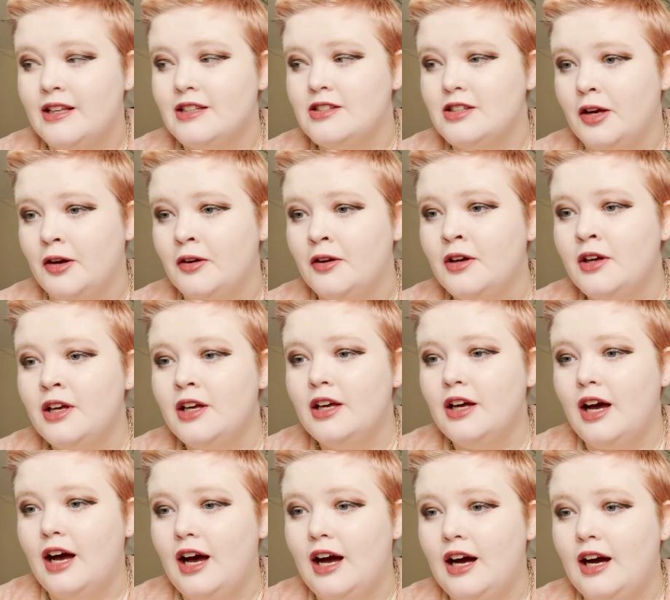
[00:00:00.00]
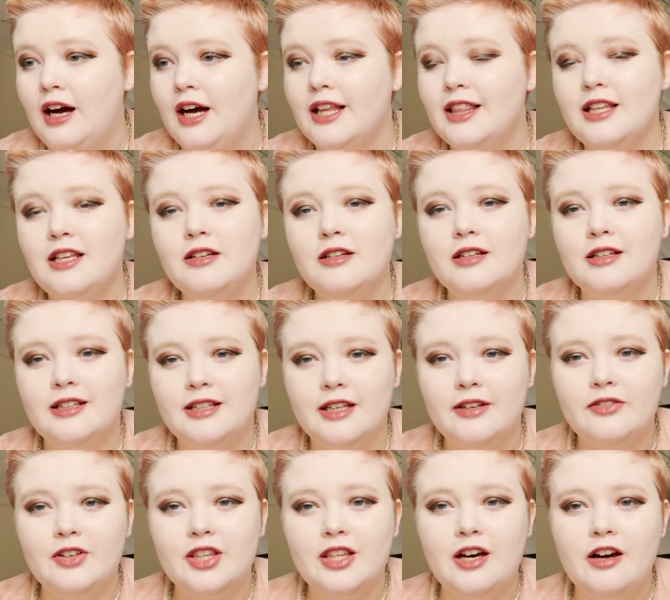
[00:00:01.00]
So I think
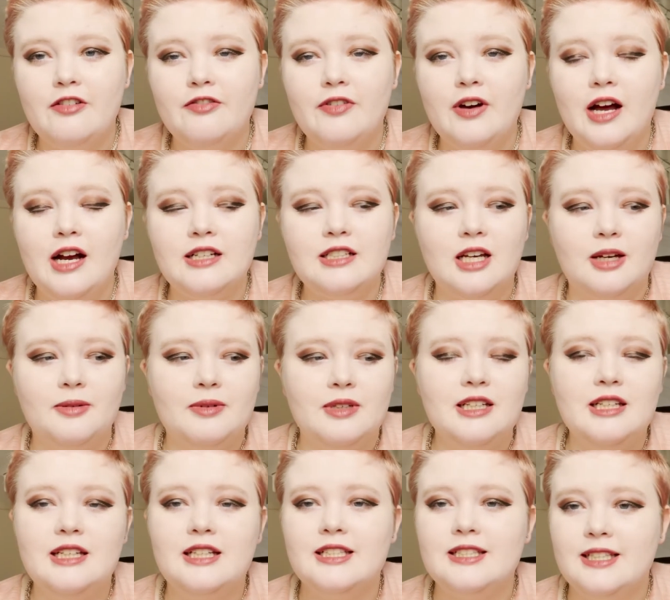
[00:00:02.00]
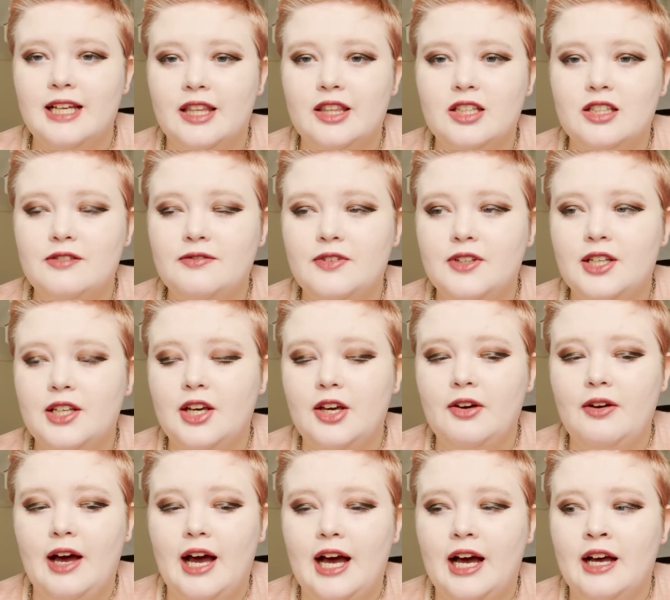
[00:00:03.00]
given that fact, I'm going to extend this video
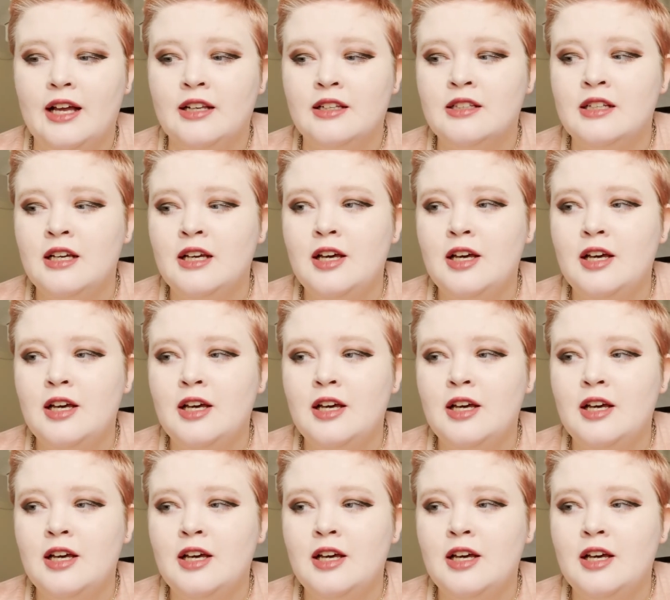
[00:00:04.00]
and